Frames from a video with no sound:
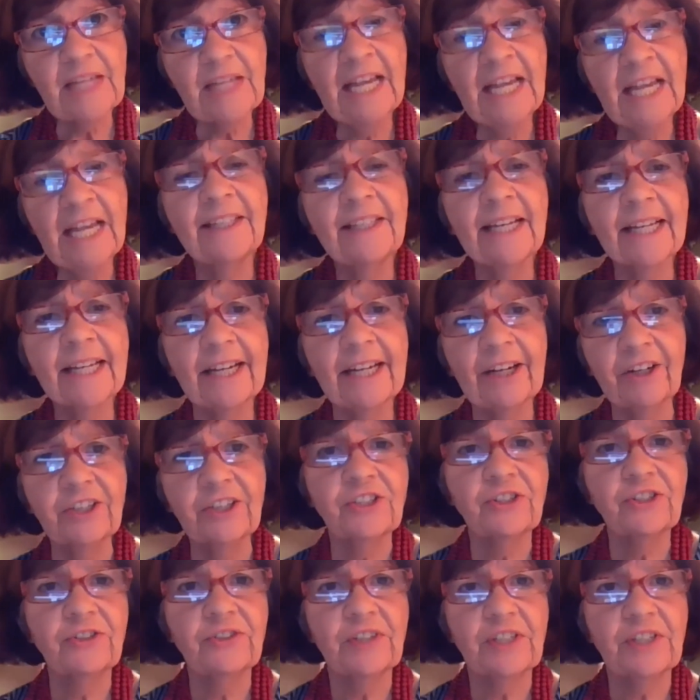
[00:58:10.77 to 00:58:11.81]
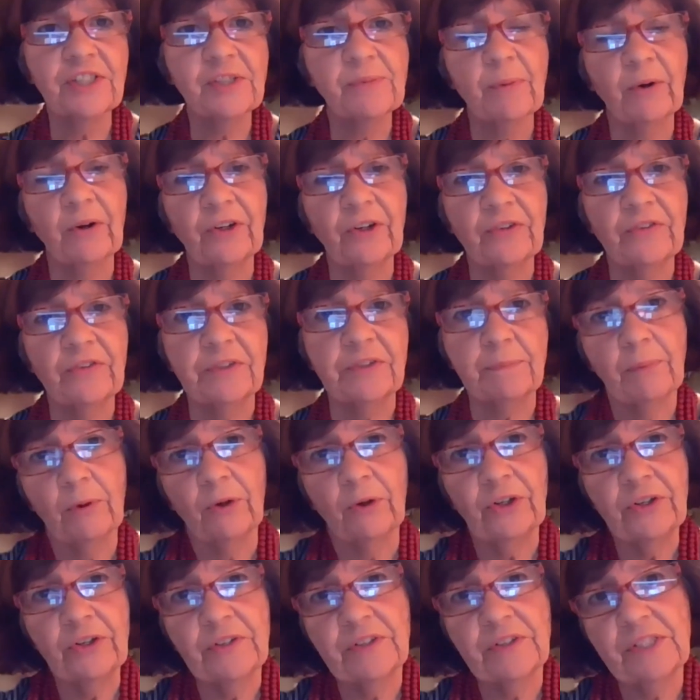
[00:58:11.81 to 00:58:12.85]
and that character that's part of the
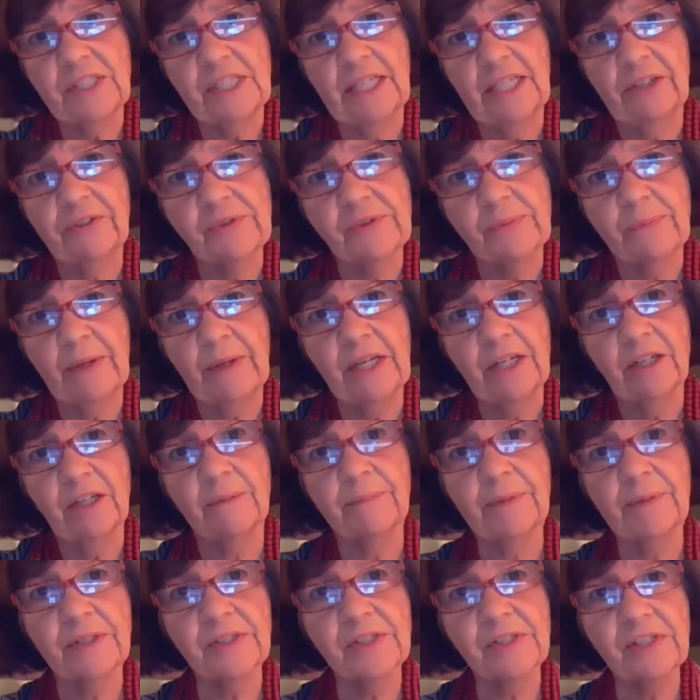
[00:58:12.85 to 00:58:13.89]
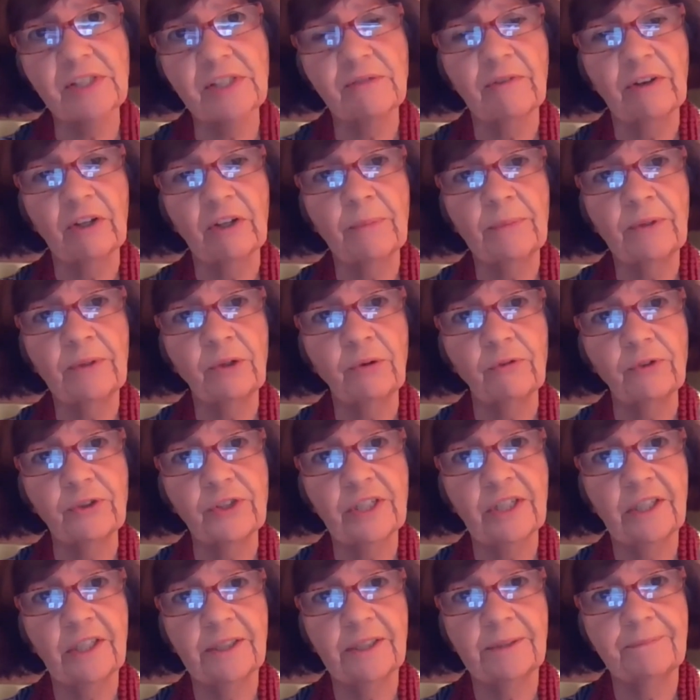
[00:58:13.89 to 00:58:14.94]
part of the town's makeup and its development over
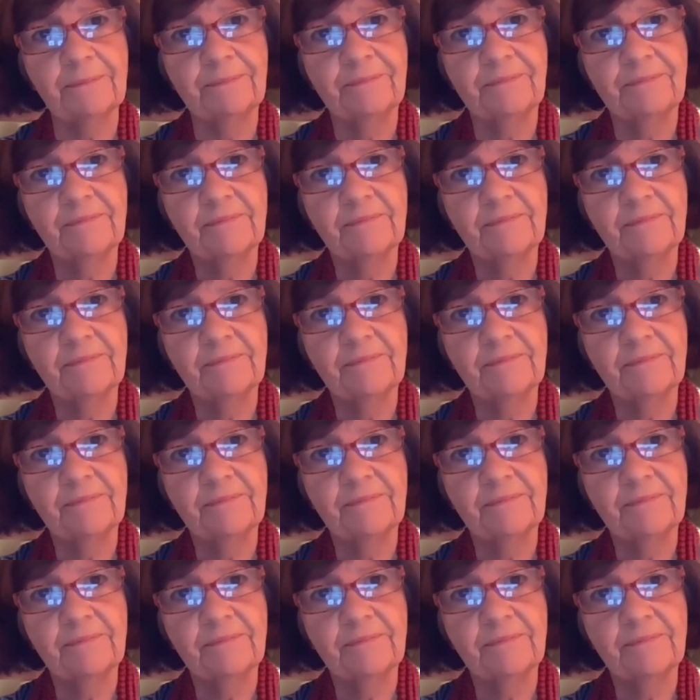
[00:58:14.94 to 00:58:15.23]
time.